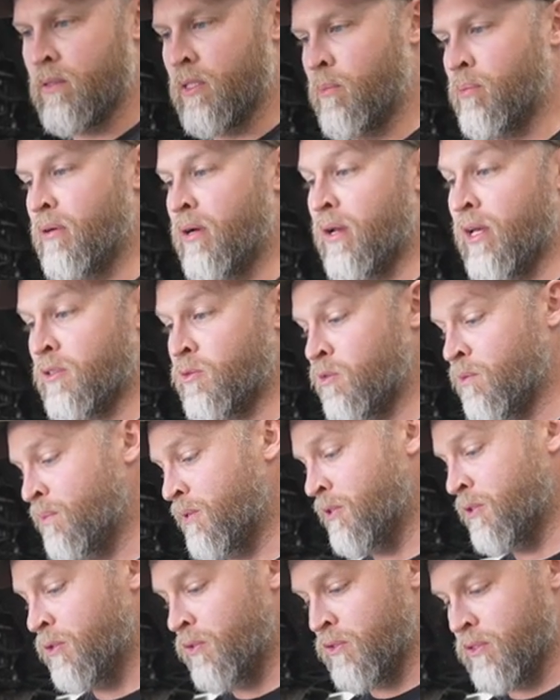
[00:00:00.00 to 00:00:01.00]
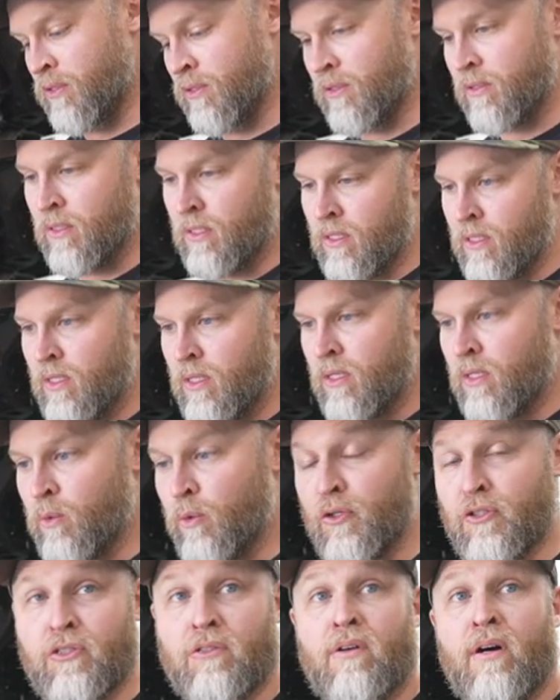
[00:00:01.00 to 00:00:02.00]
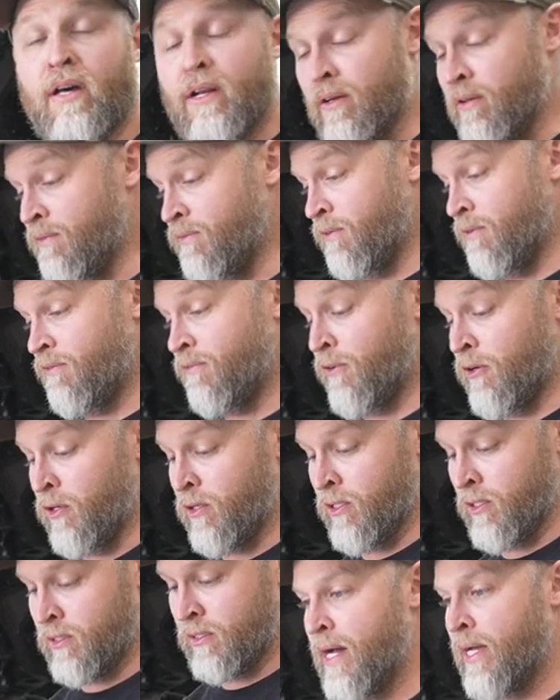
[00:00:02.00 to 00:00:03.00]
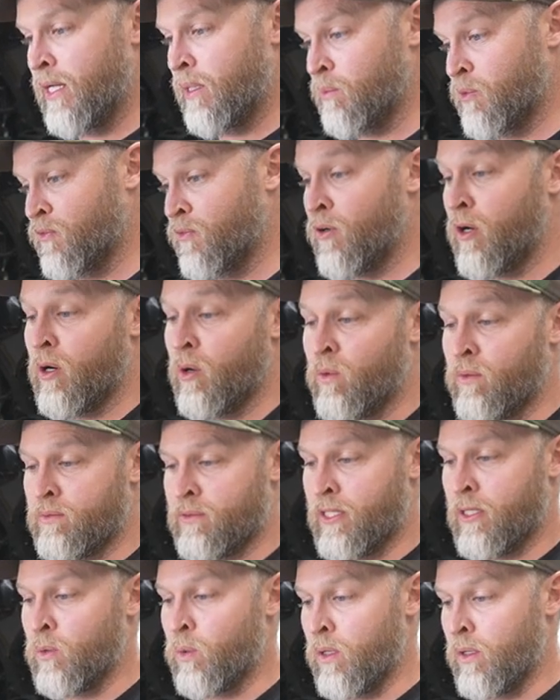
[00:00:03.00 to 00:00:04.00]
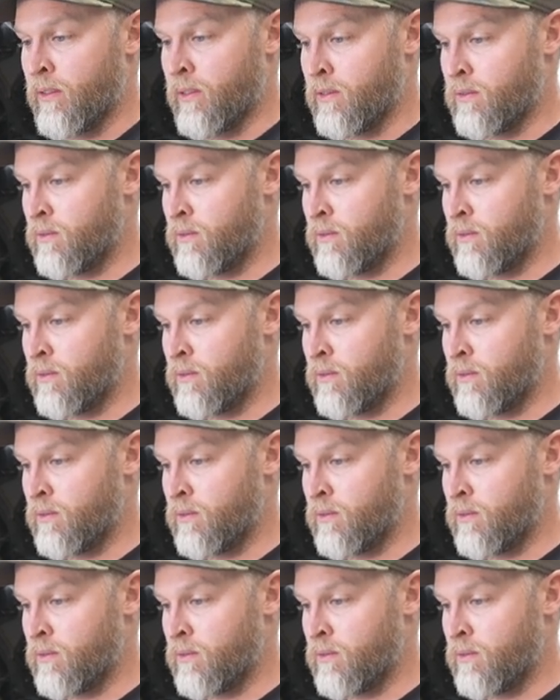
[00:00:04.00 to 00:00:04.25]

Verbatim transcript: the products we've been using we use a lot of fur items for our TIG welding